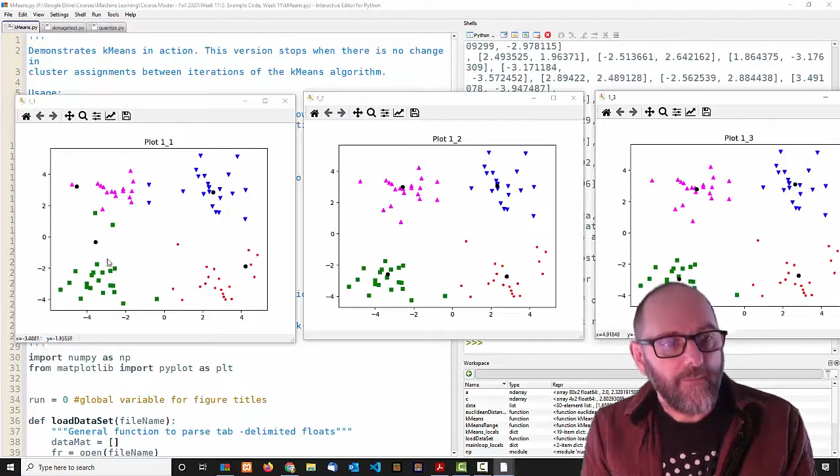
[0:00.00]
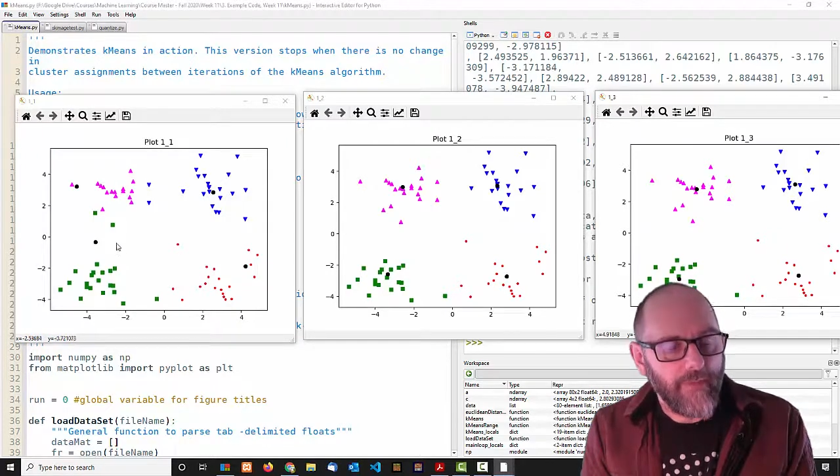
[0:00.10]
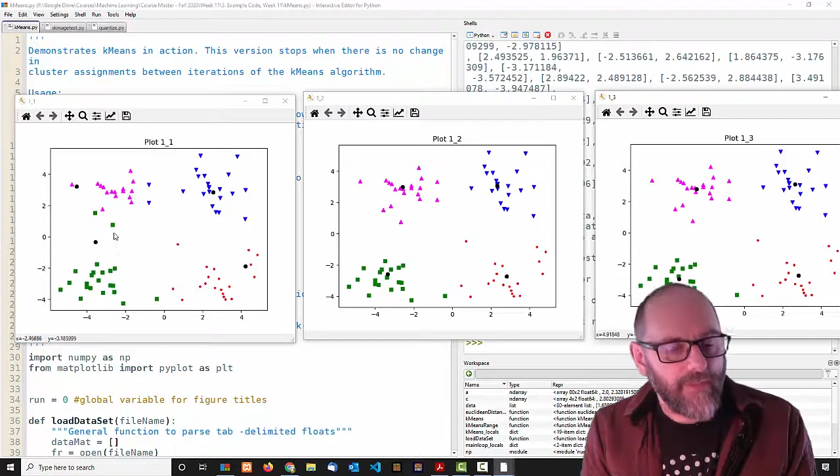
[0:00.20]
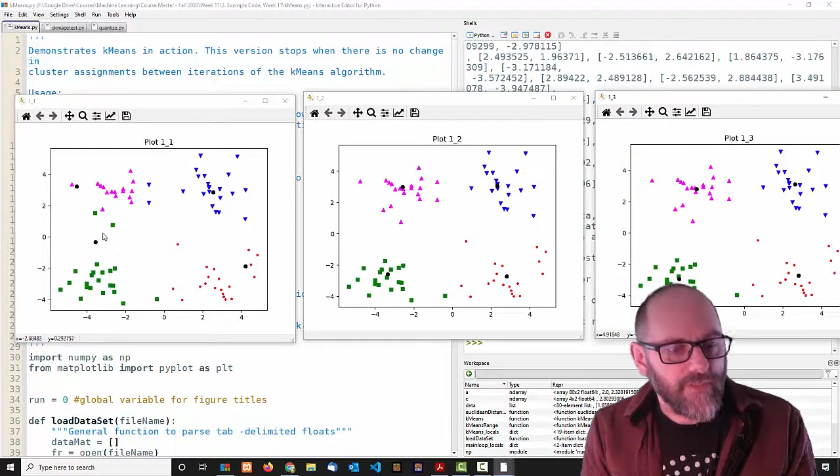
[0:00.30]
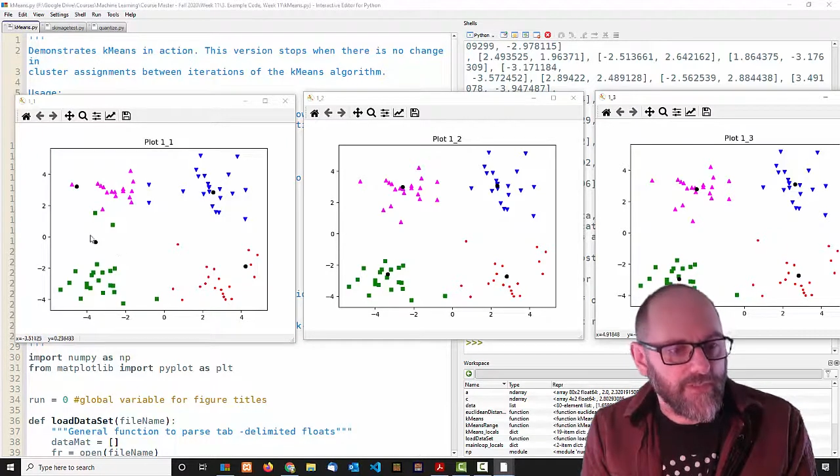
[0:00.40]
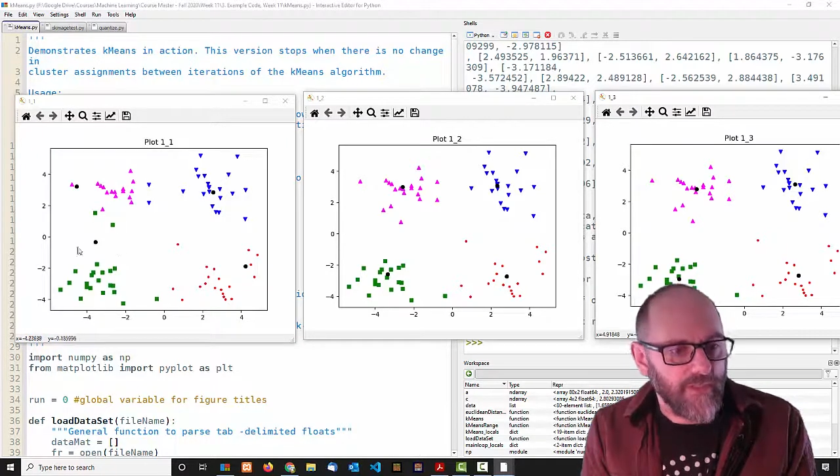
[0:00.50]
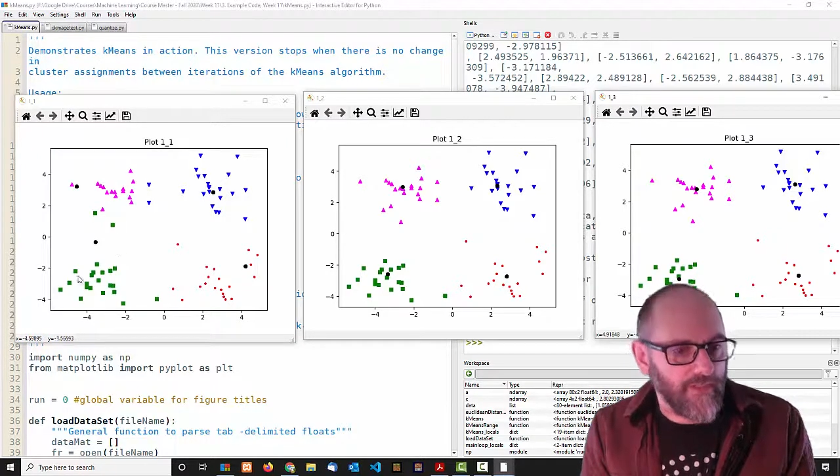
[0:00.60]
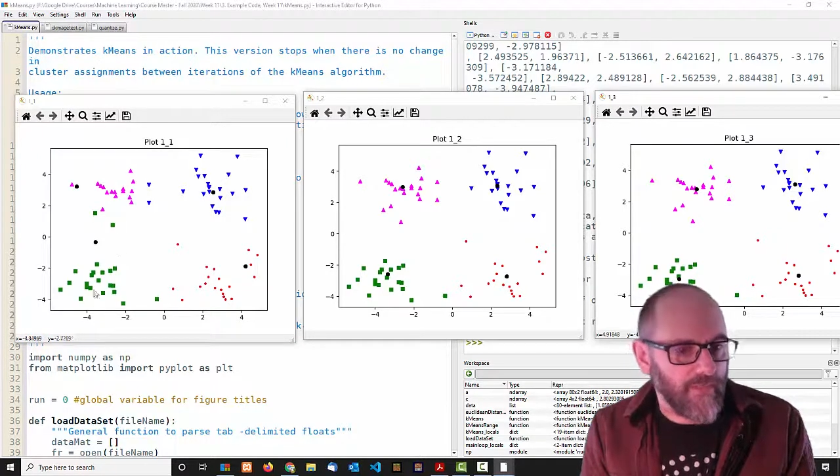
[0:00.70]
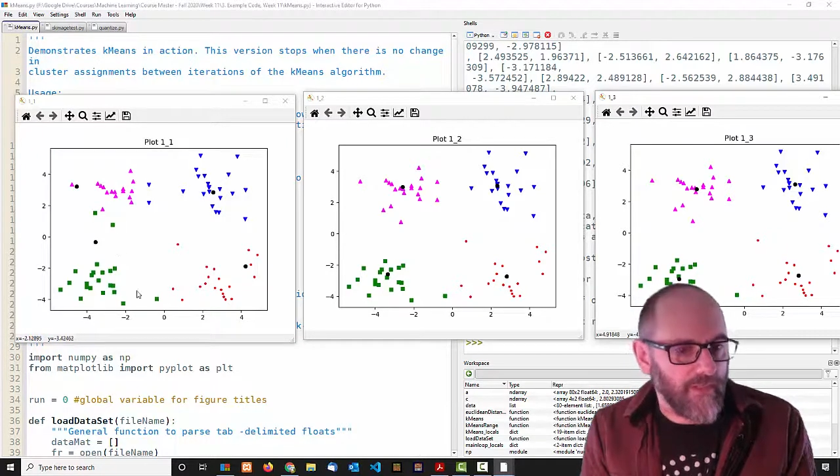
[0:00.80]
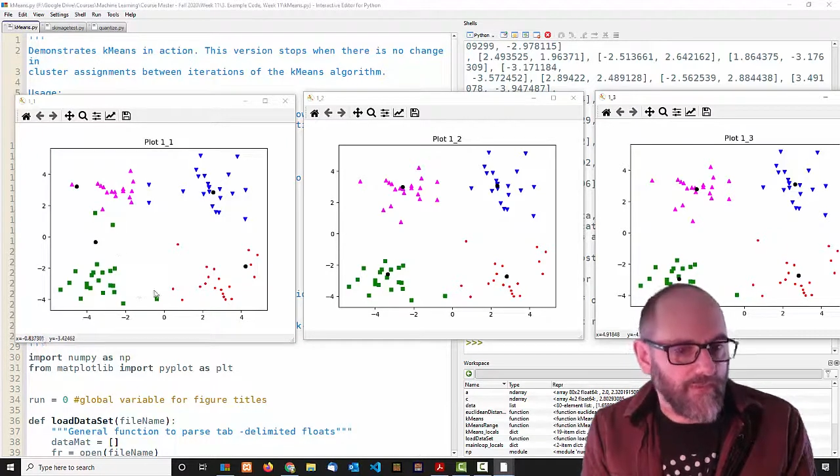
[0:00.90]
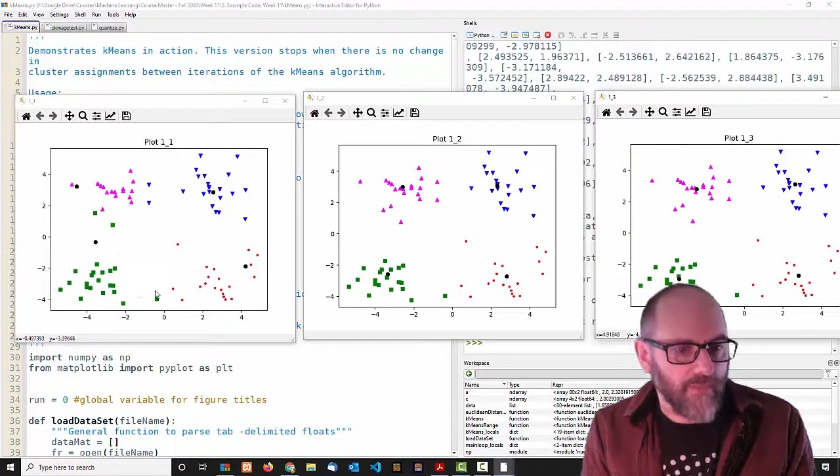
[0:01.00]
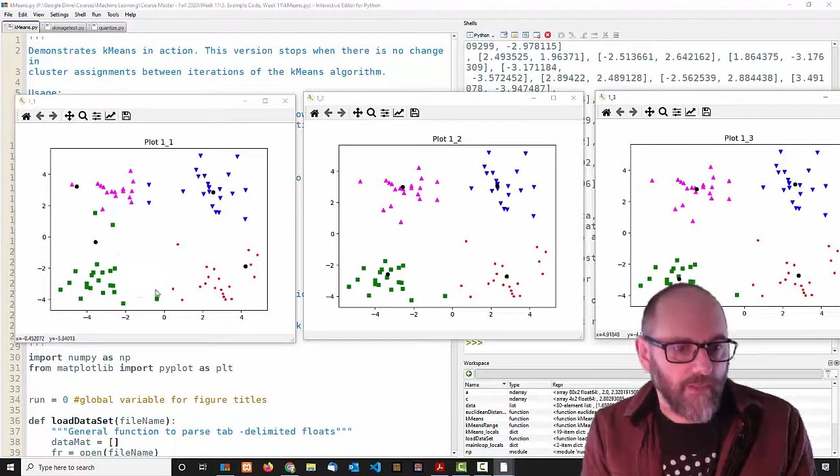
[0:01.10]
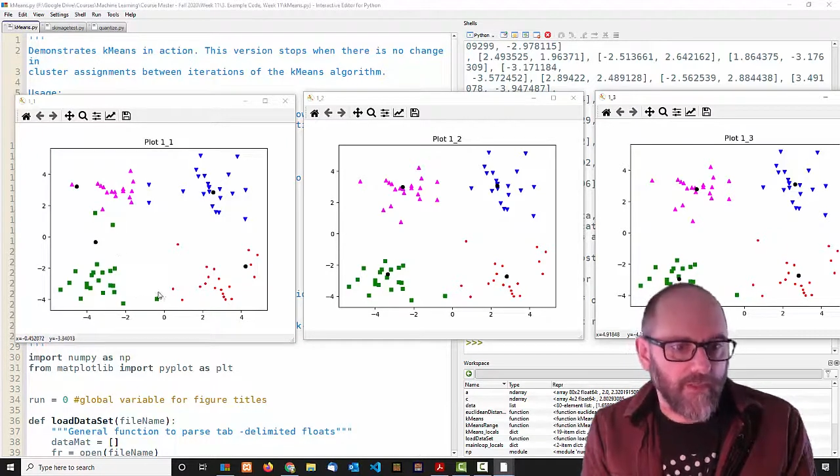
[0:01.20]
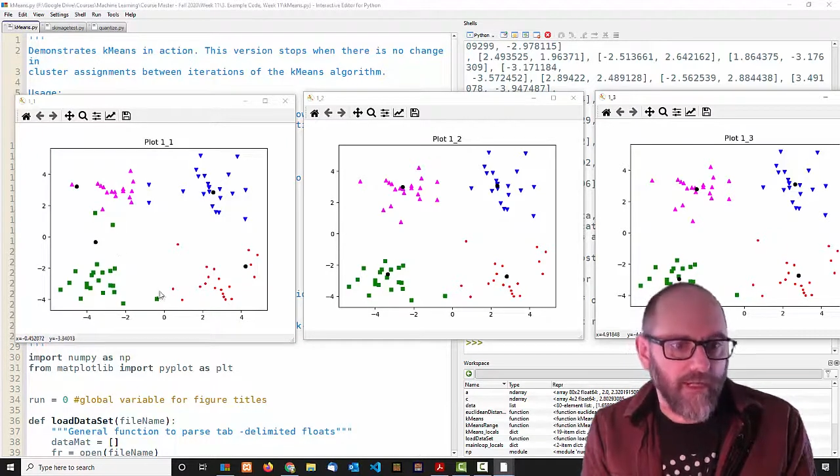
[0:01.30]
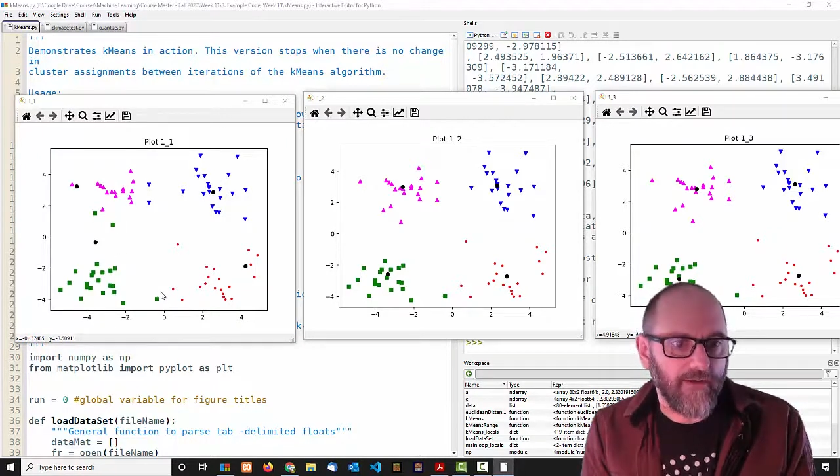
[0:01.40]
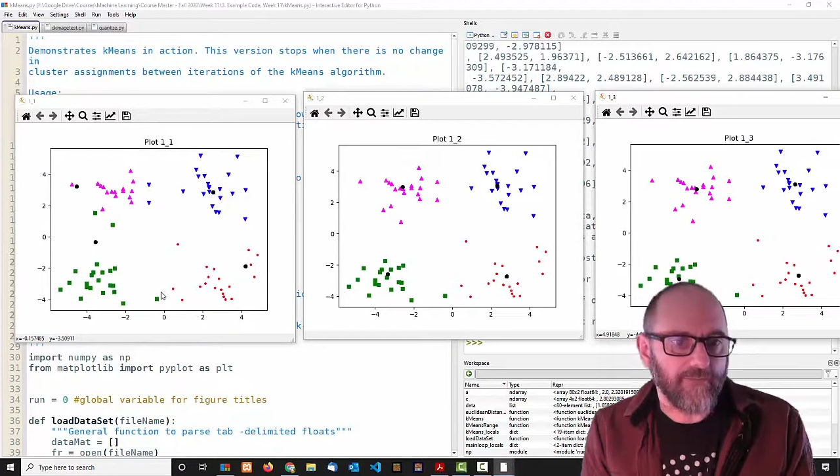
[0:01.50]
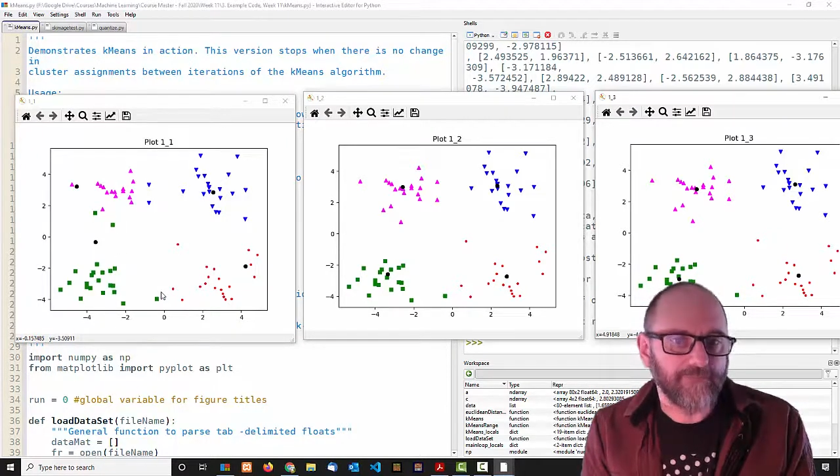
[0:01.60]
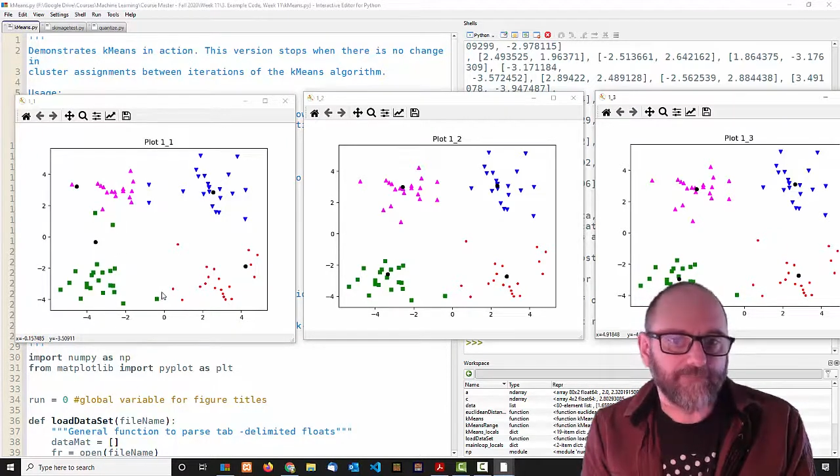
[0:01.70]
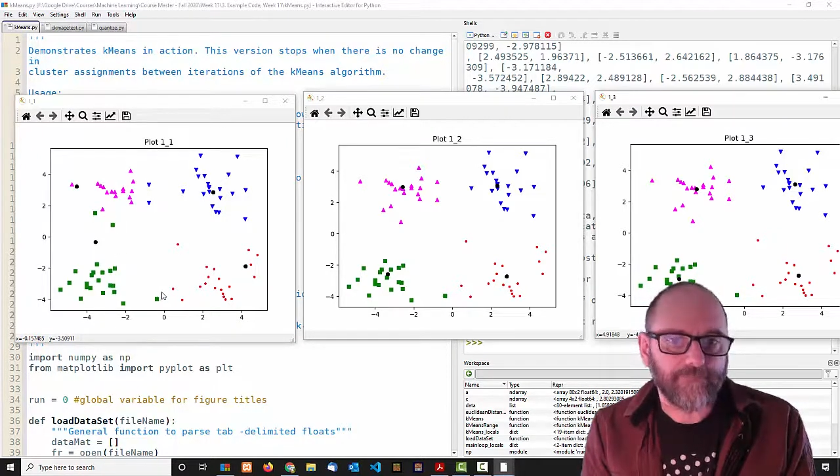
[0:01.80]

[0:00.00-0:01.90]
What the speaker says: but that's just not the way it's worked out.